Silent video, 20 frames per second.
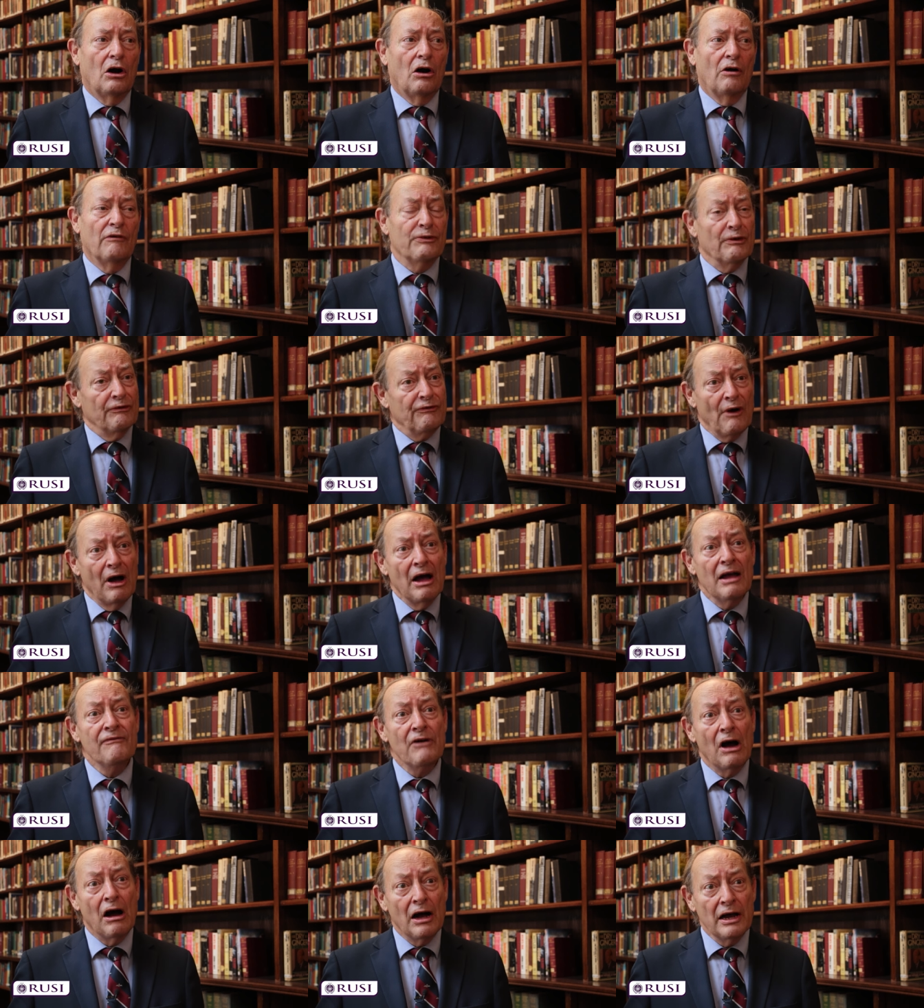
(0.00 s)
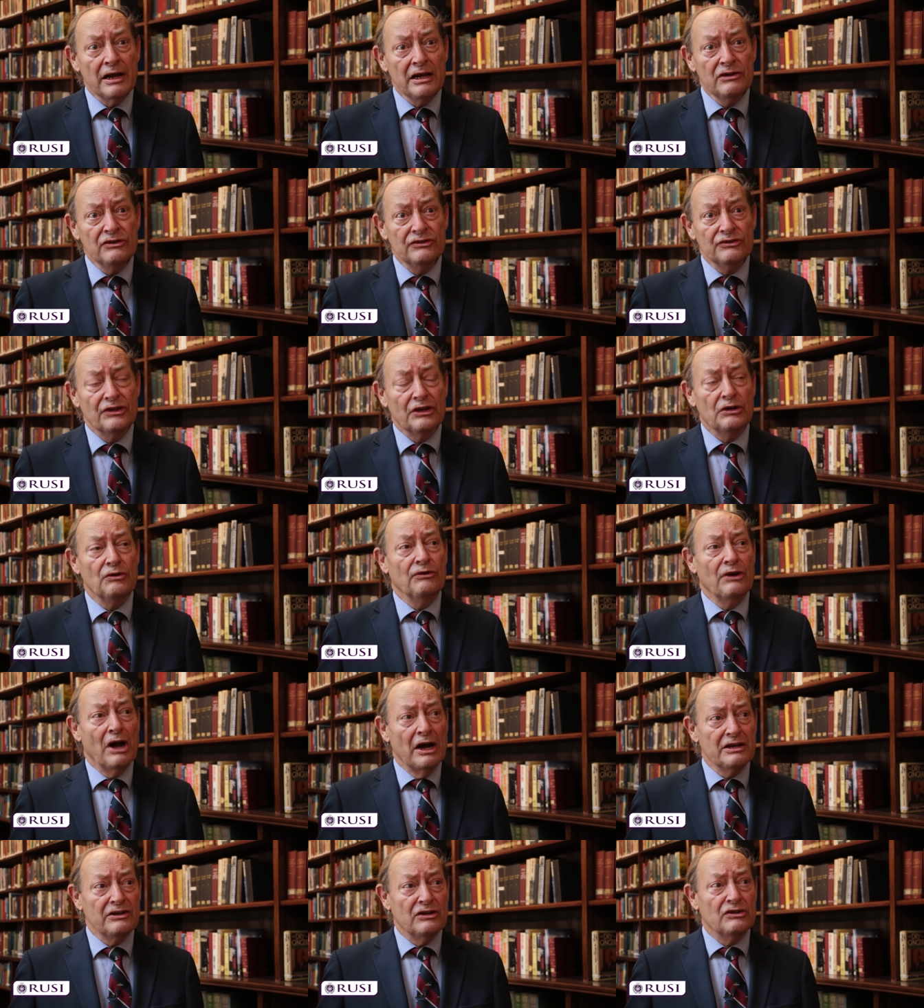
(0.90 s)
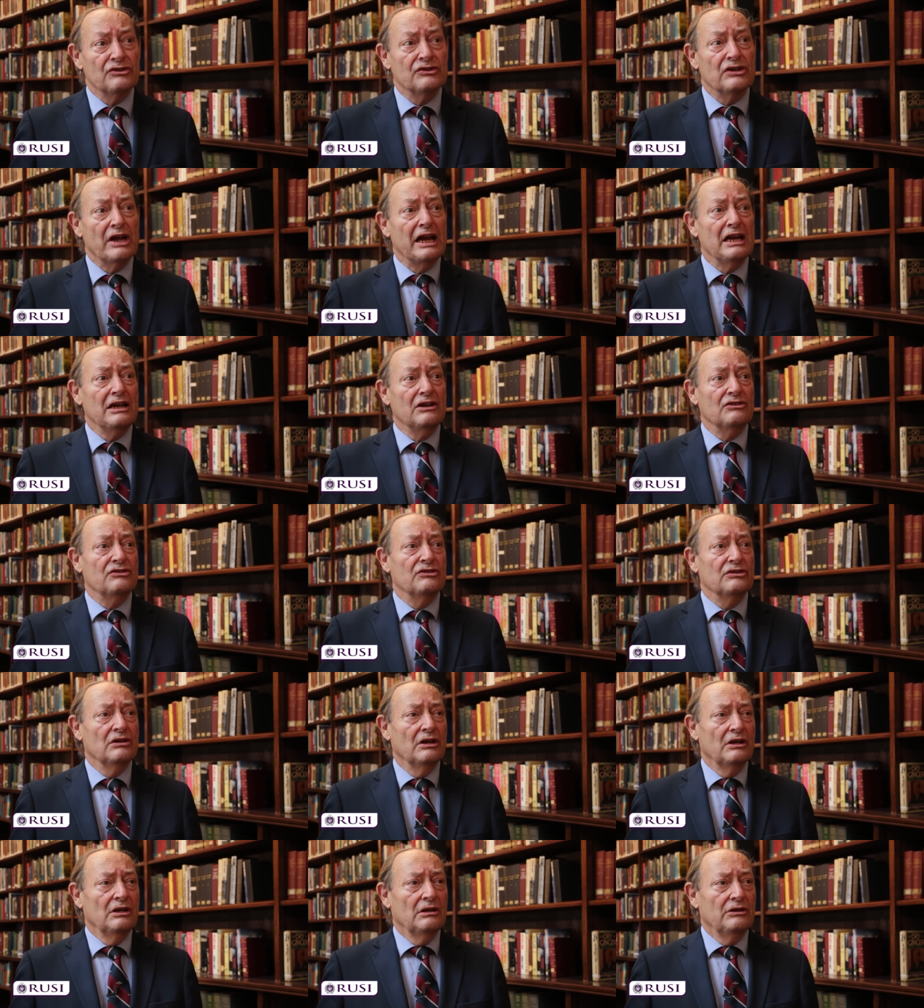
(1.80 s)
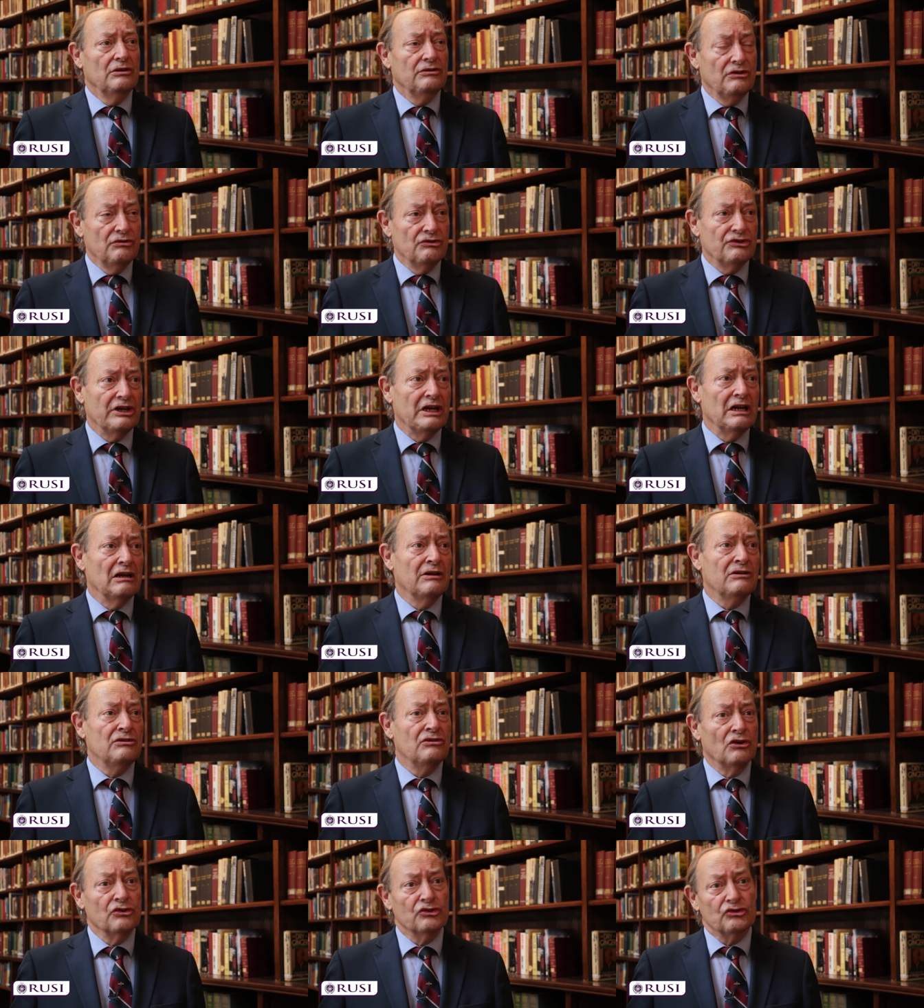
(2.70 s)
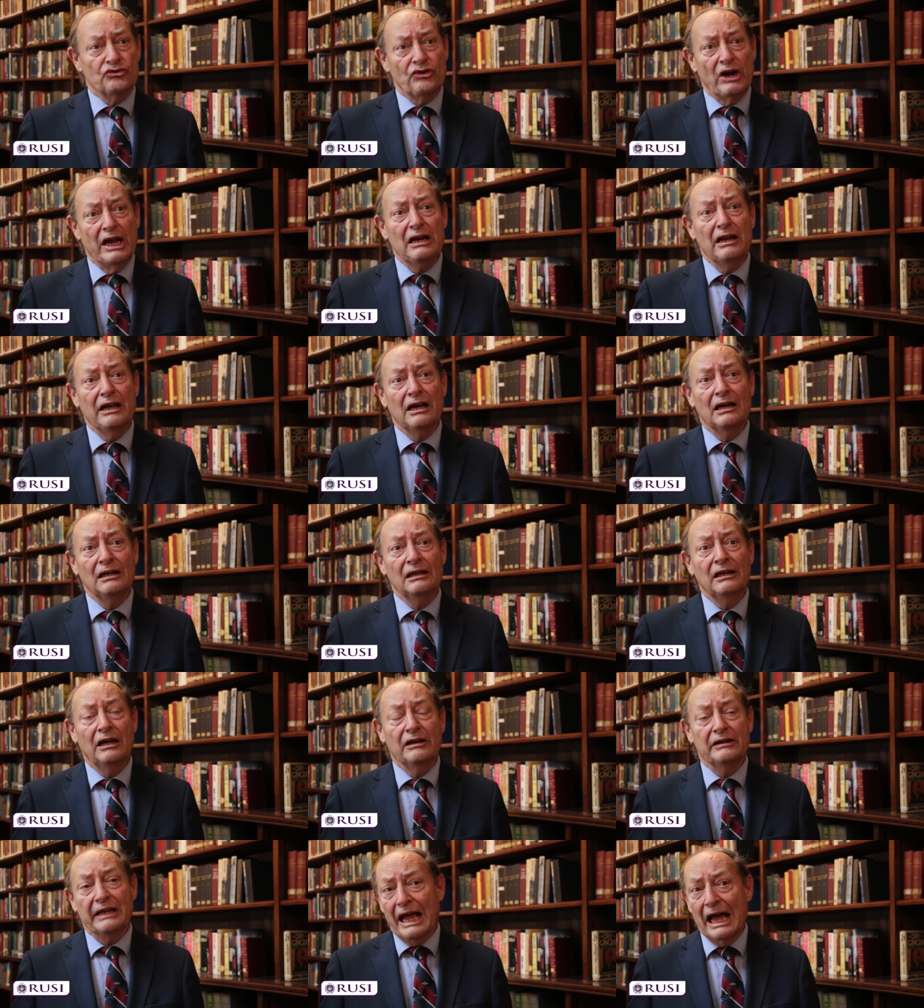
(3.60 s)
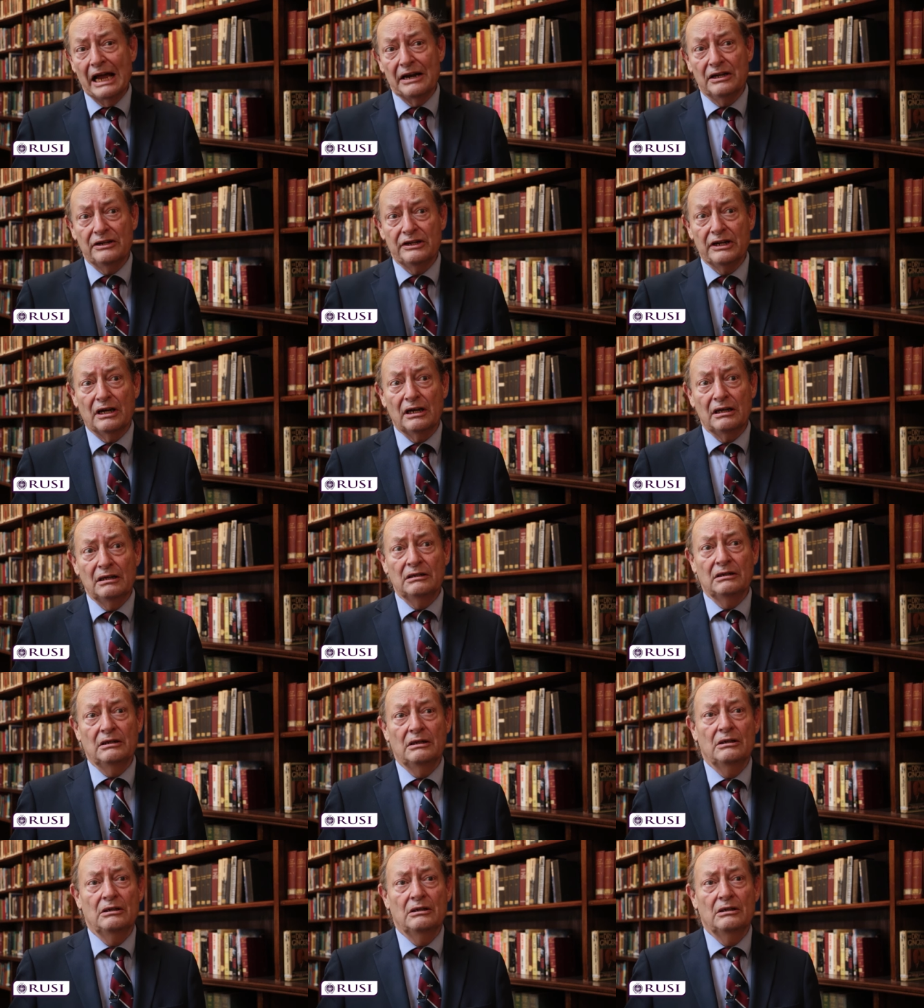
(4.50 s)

Of the Five Eyes, the United States, New Zealand, Australia, and Canada,